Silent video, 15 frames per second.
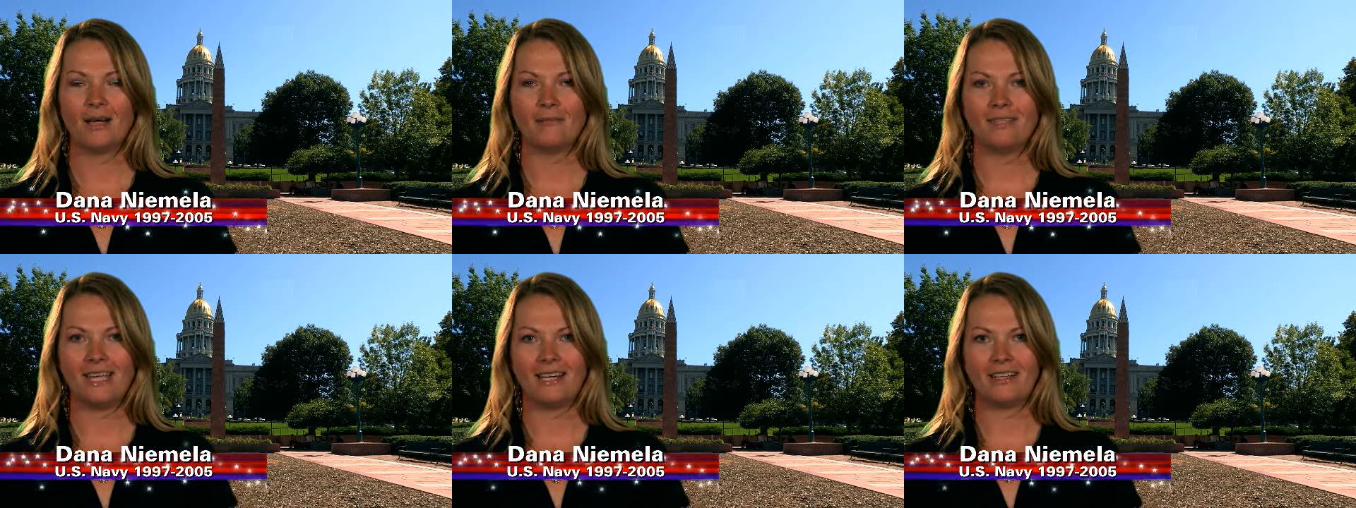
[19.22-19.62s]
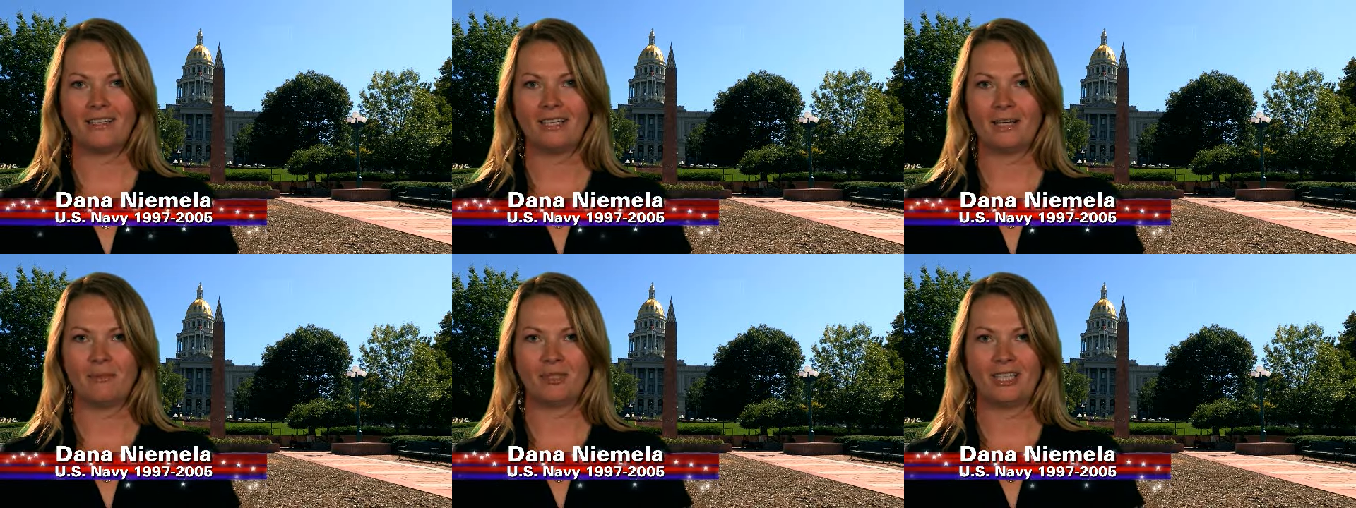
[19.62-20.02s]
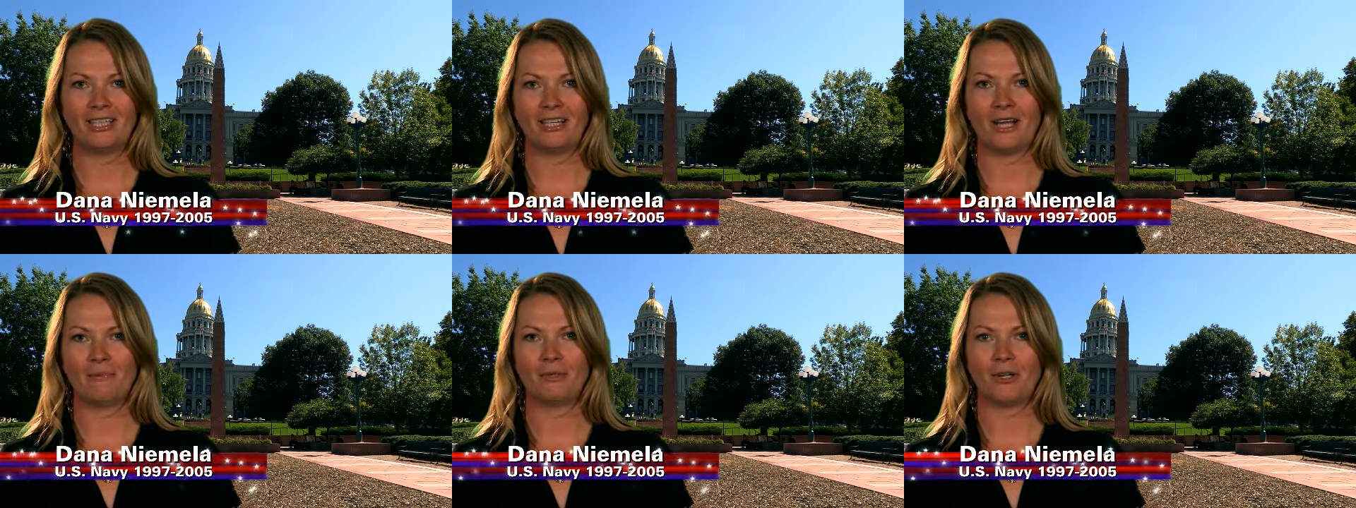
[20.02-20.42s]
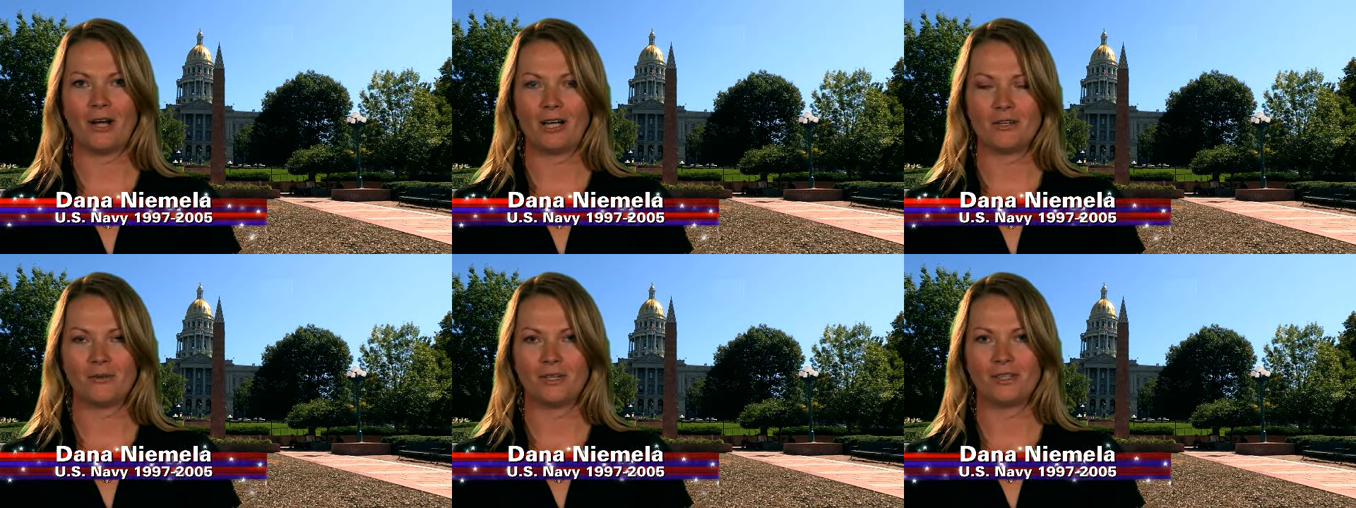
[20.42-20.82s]
I'm Dana Nimala. I'm a
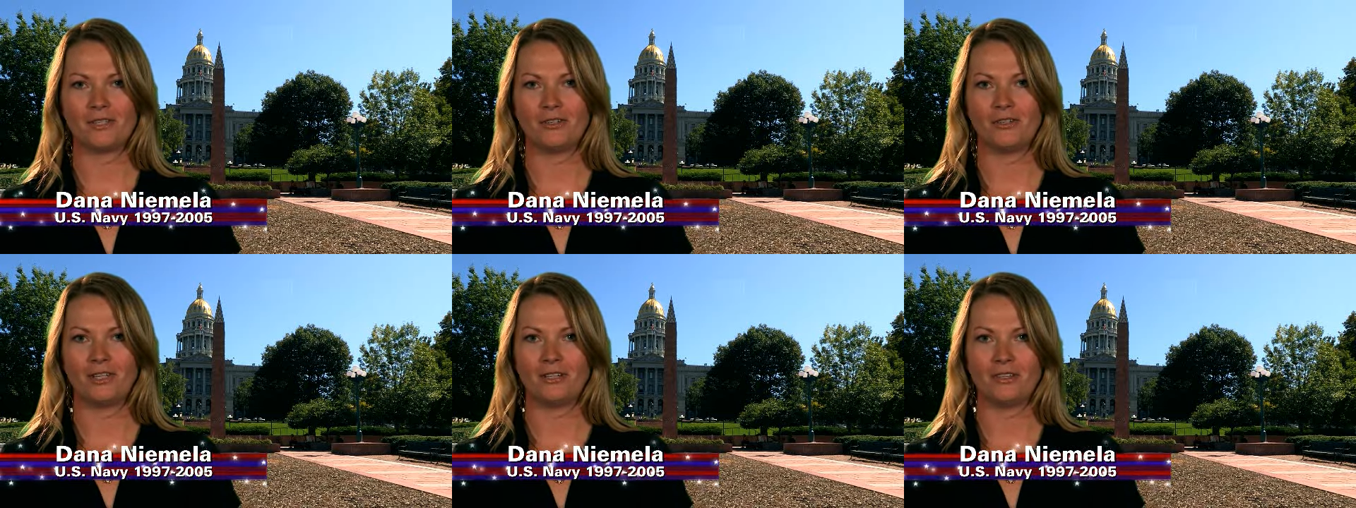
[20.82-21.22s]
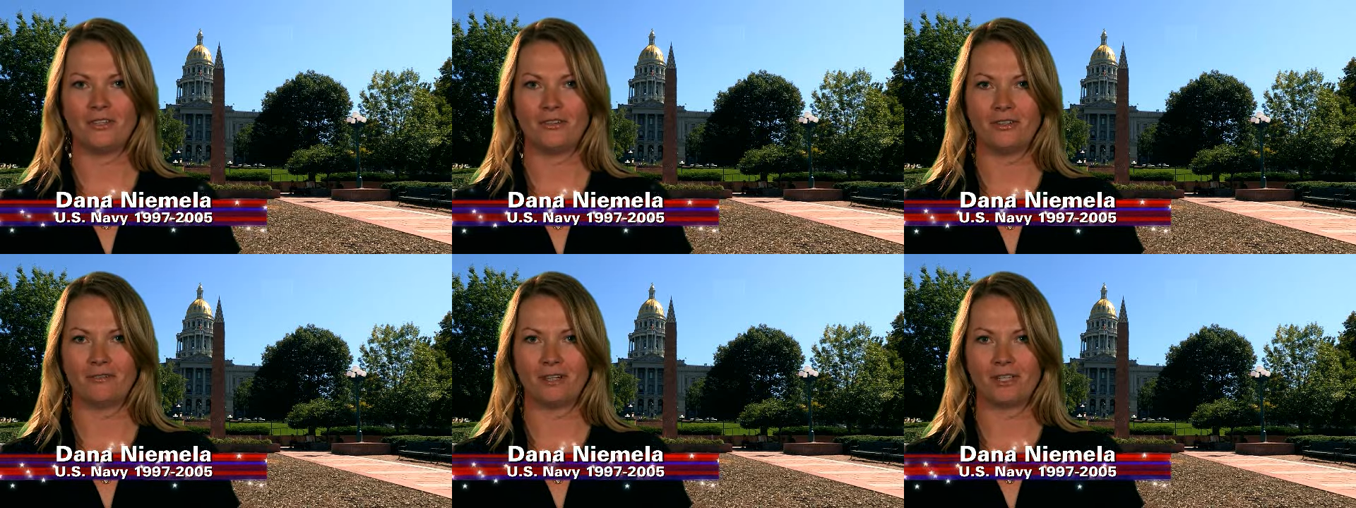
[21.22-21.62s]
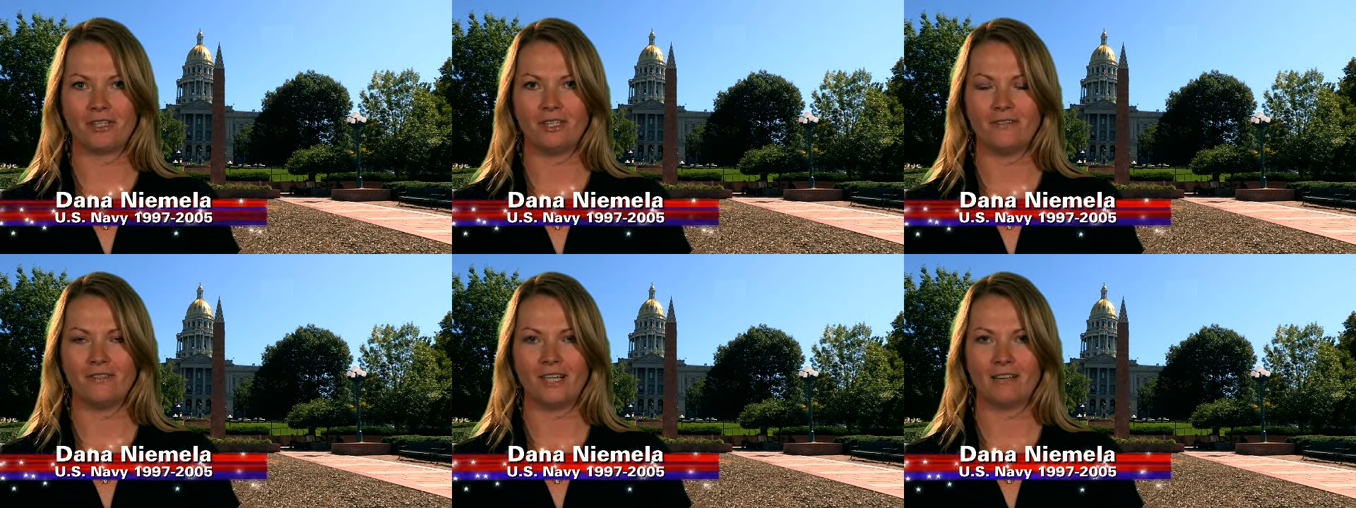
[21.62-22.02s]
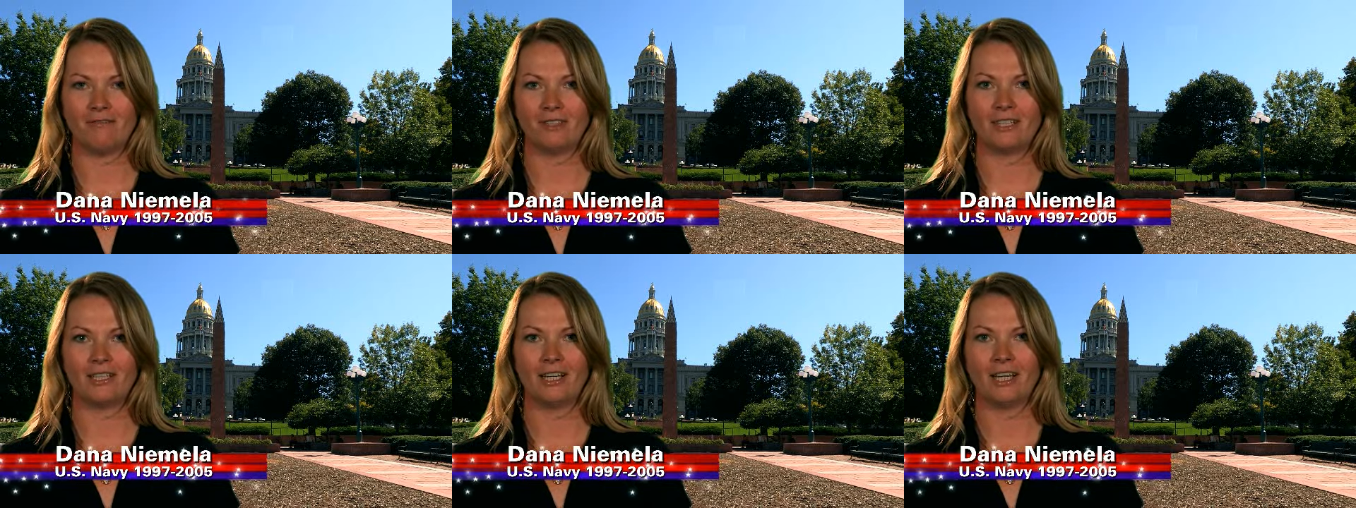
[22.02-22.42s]
graduate student at the University of
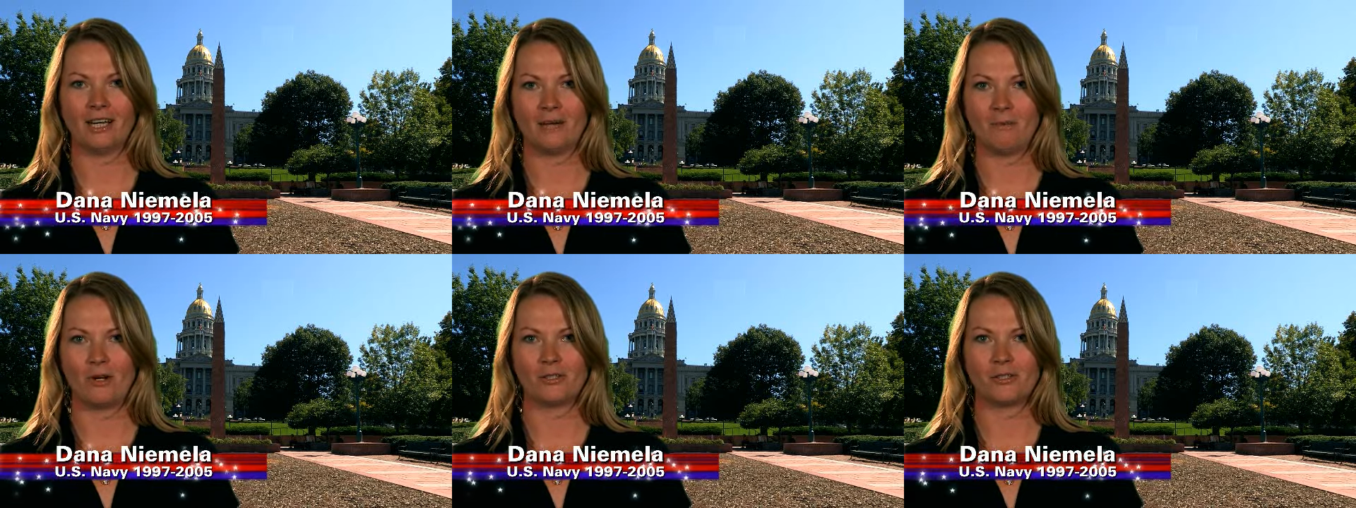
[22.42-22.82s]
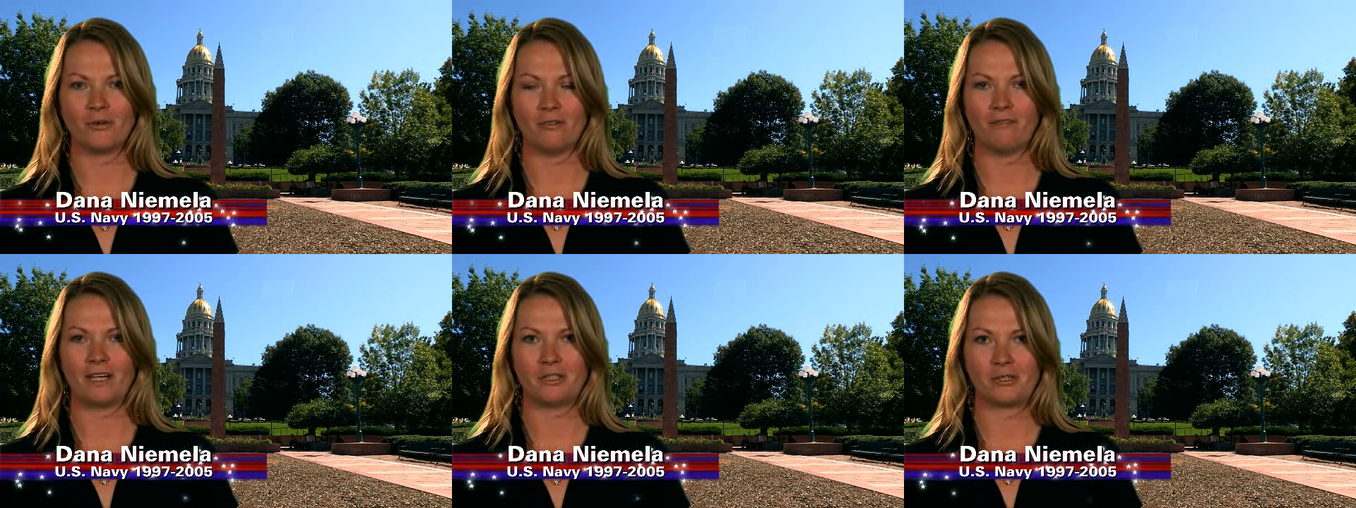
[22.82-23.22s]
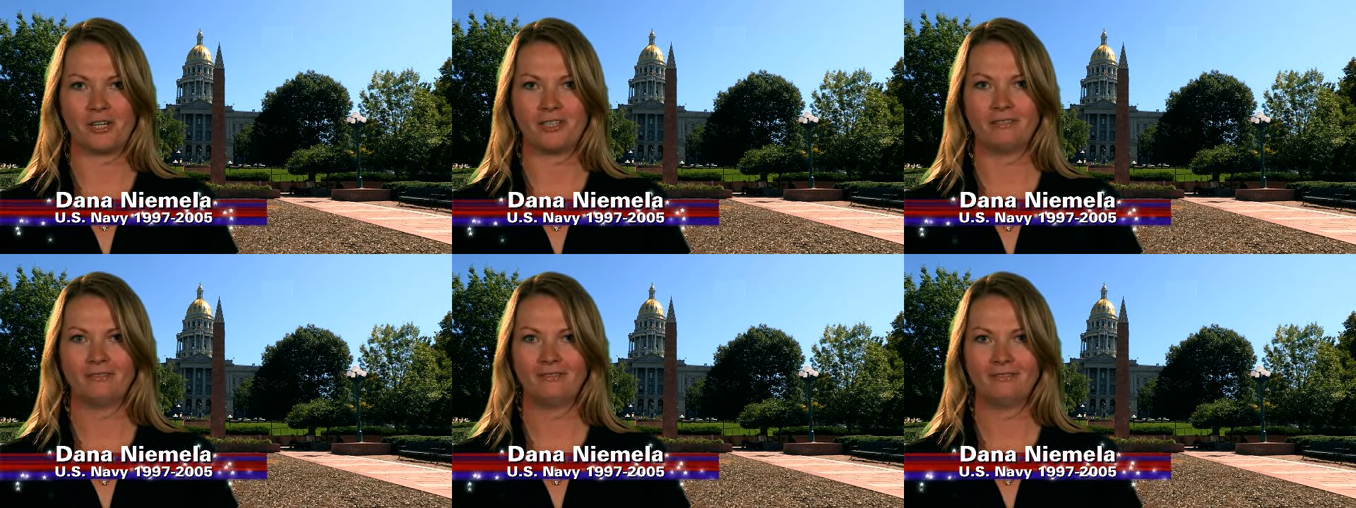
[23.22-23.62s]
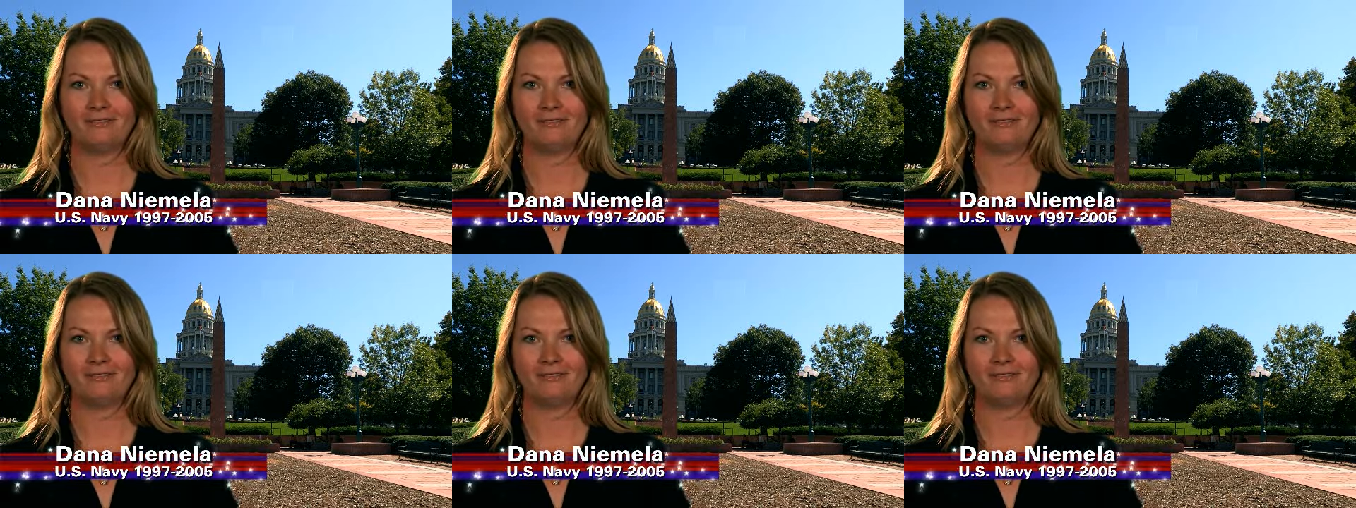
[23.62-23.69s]
Denver, and I'm also a veteran.